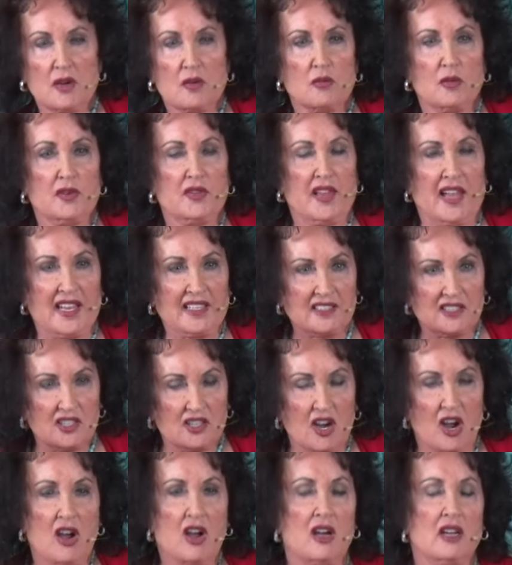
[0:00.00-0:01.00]
when that's
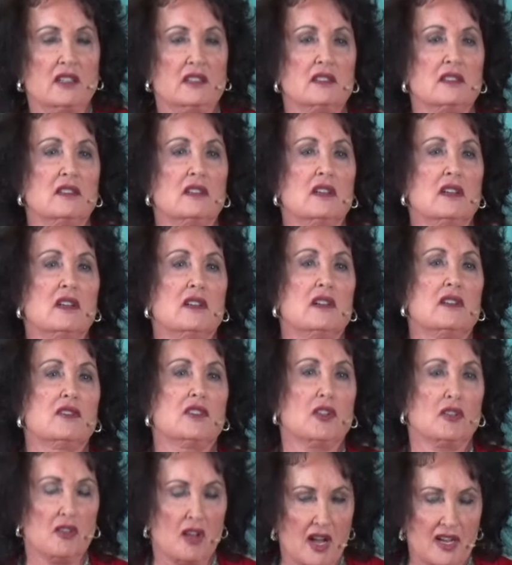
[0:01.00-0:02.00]
gone,
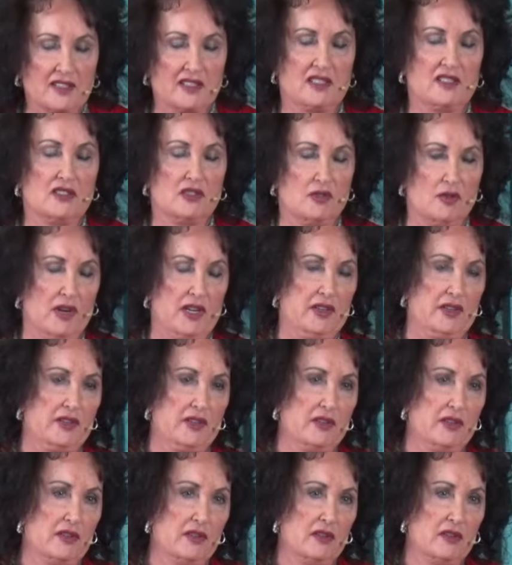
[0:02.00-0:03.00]
the loss is greater.